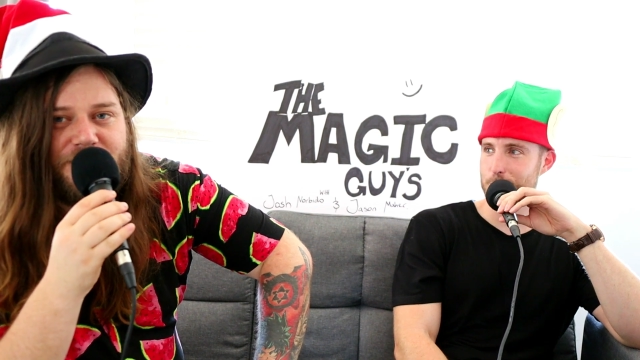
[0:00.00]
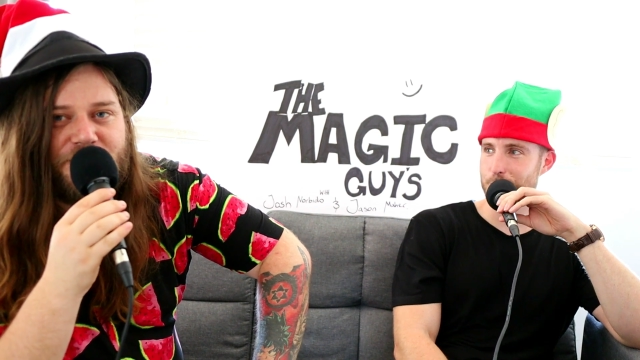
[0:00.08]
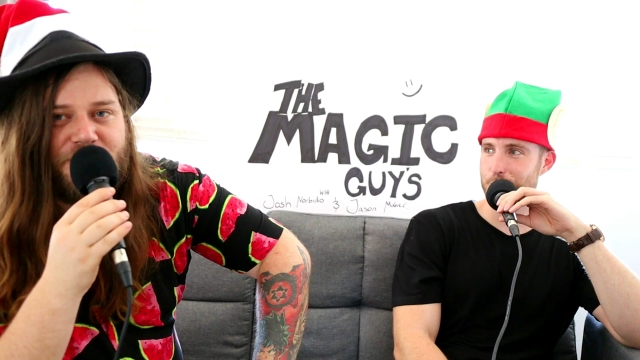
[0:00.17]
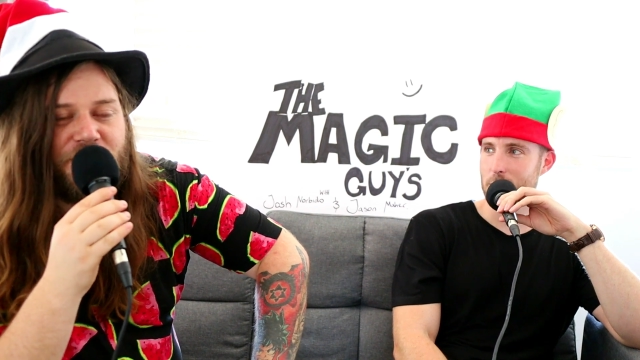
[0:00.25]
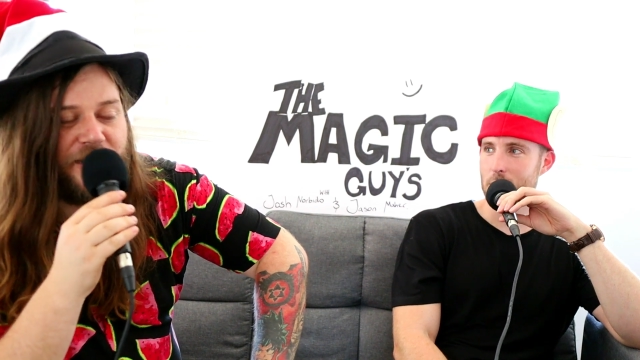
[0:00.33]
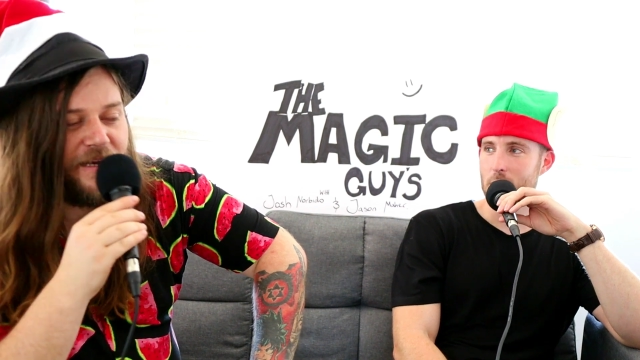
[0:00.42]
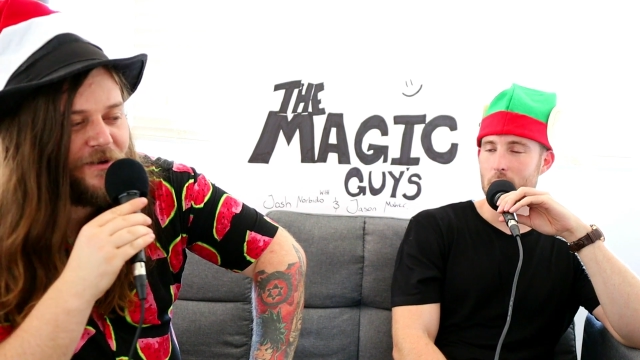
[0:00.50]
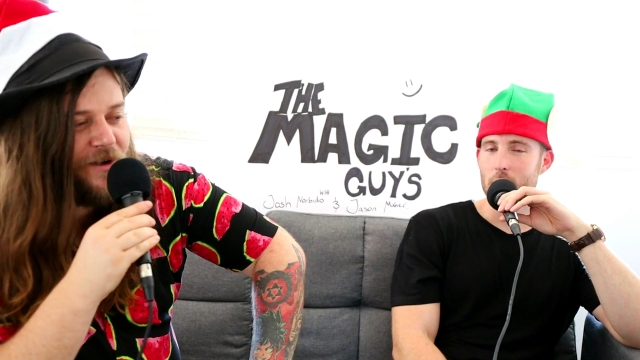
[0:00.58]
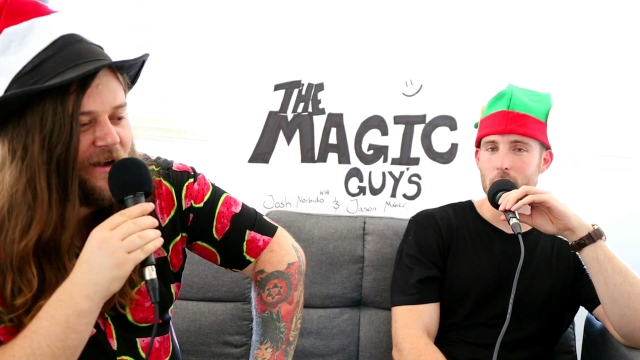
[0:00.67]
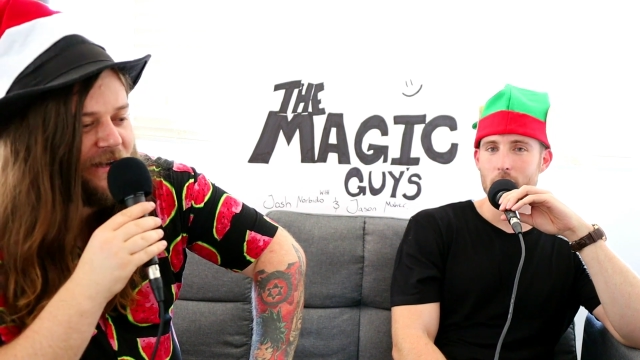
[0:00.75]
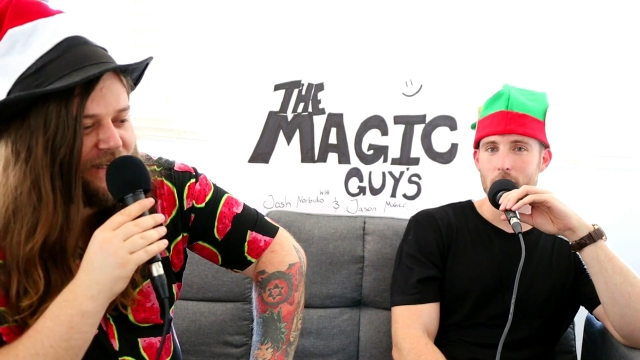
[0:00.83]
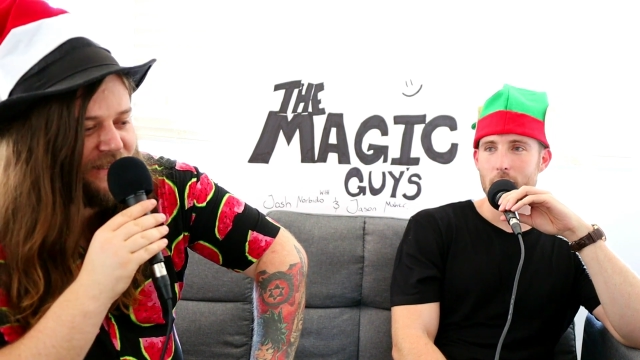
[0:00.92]
Speaker 1: Do you know how
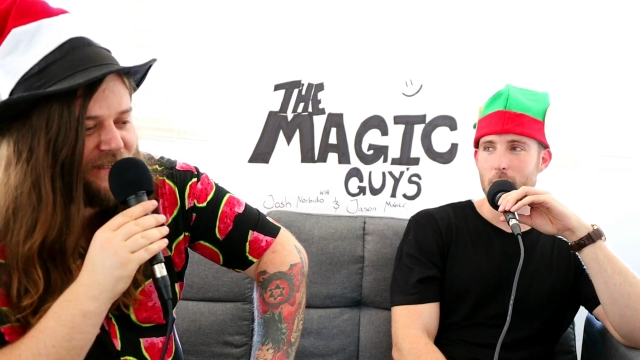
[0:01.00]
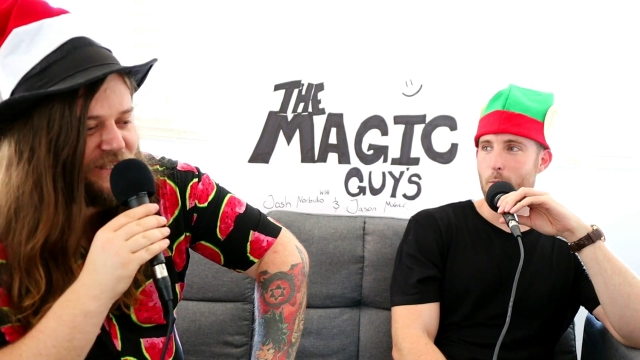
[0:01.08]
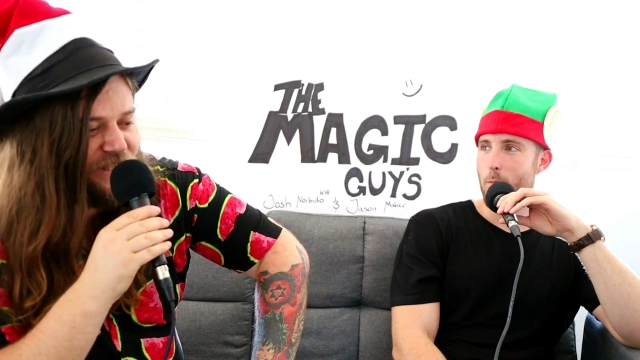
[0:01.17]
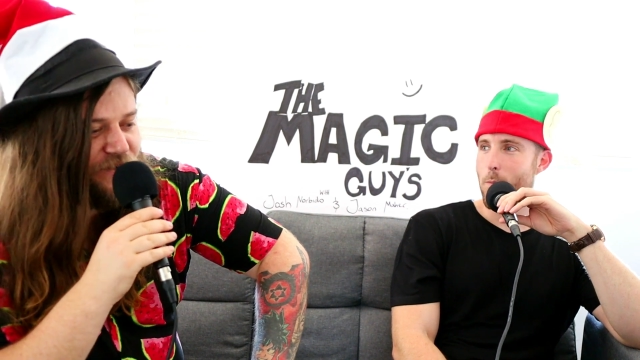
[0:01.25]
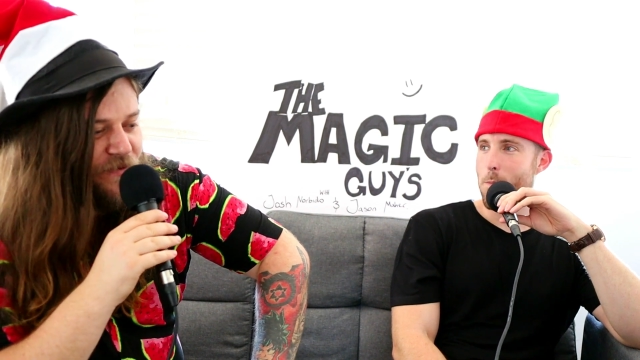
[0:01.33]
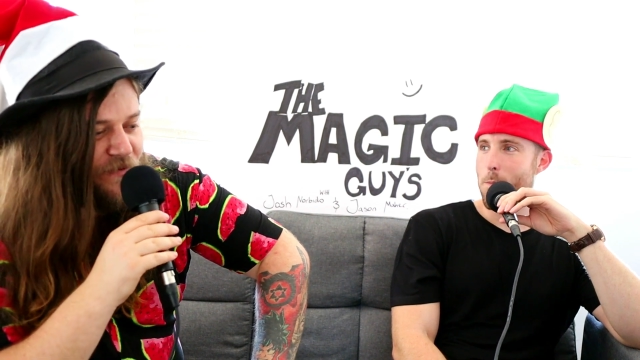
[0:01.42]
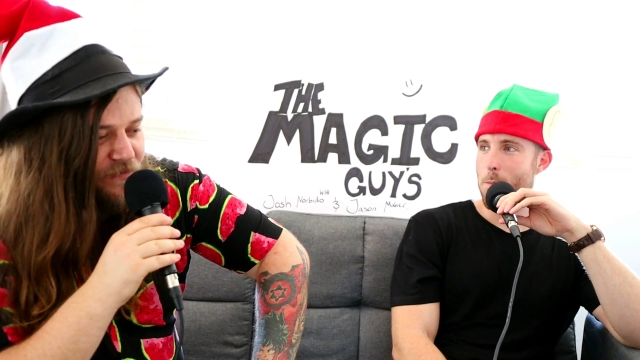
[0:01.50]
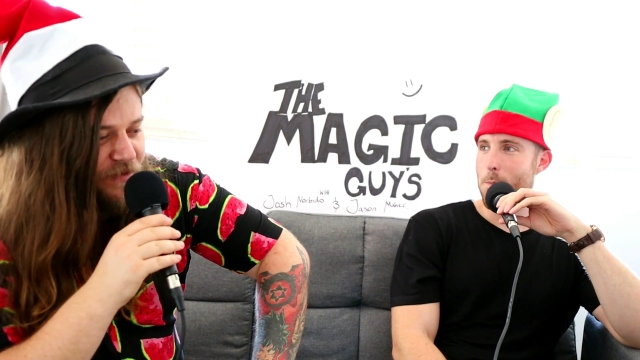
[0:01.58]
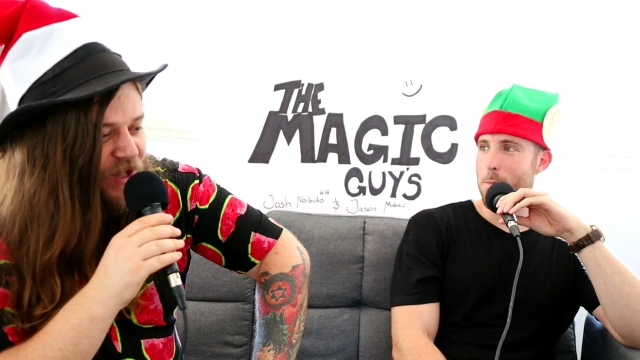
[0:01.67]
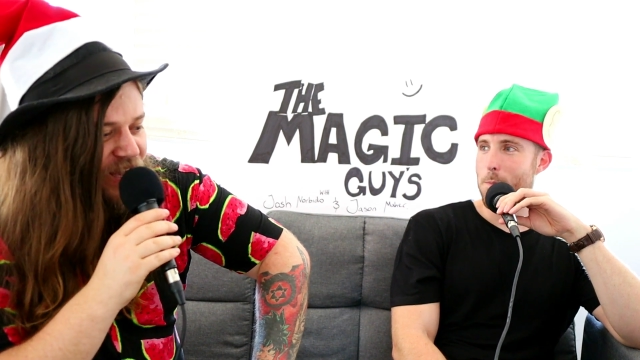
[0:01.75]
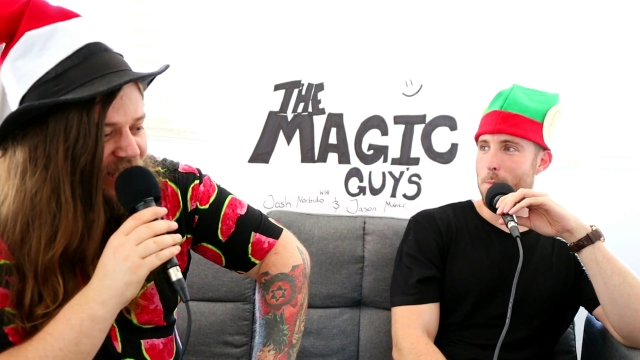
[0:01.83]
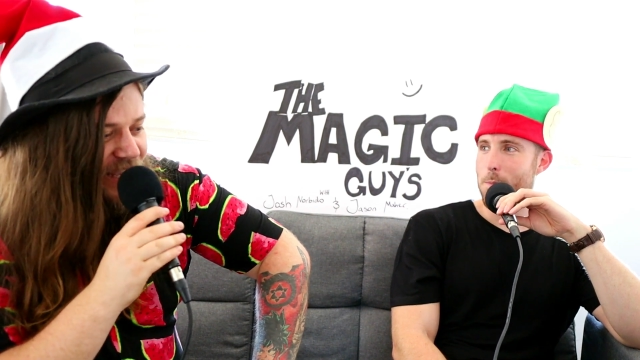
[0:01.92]
hard it is to
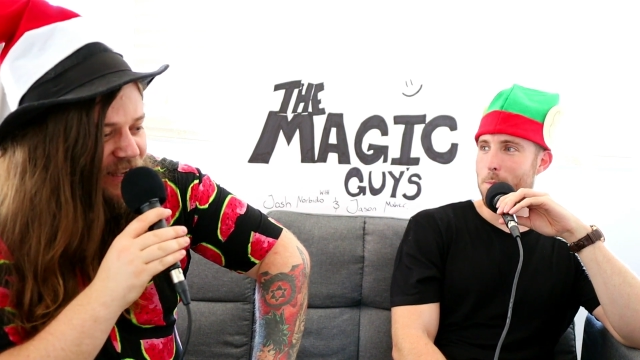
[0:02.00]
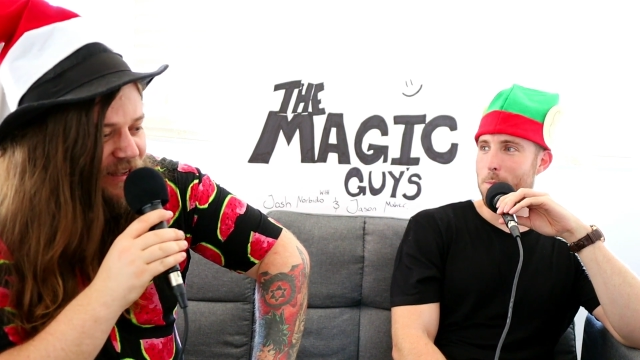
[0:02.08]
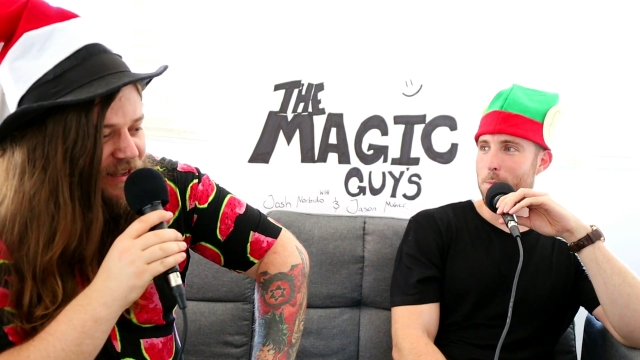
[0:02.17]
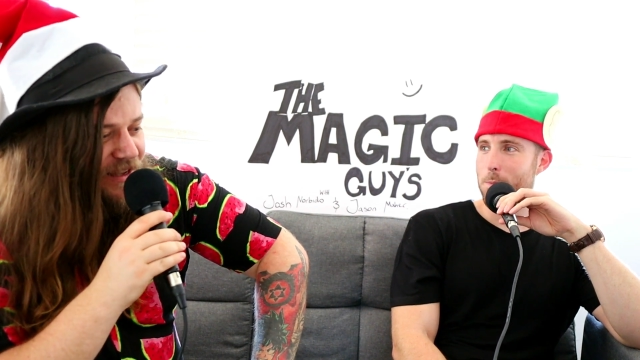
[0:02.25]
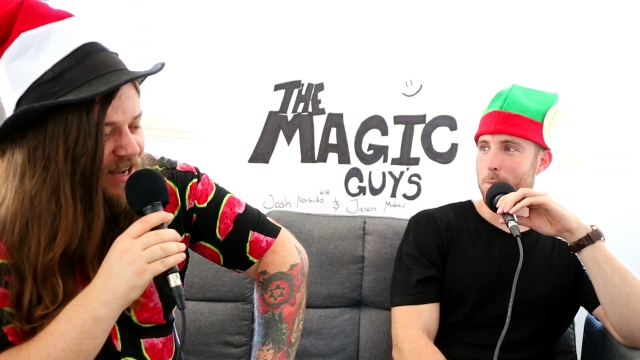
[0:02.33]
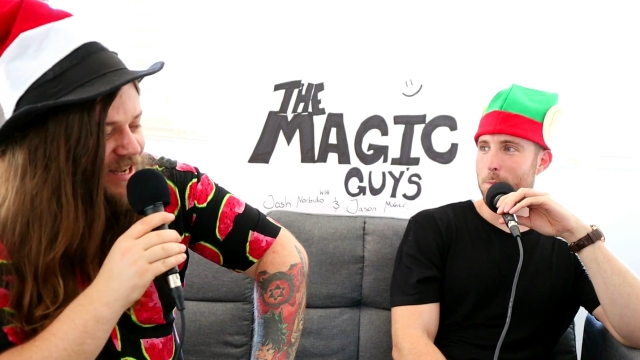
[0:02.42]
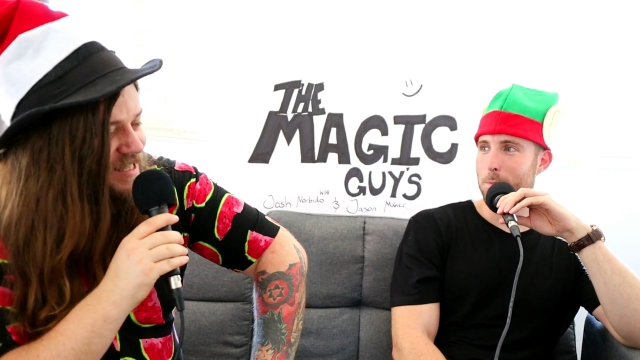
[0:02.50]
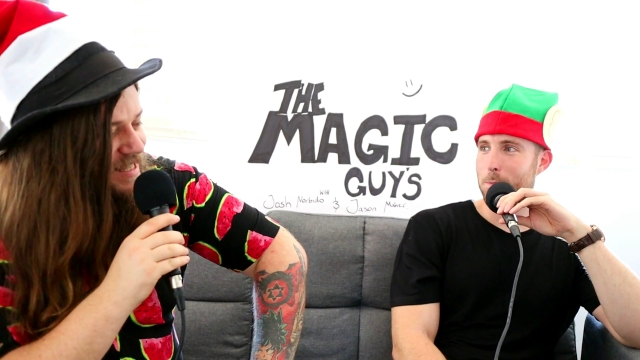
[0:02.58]
fly a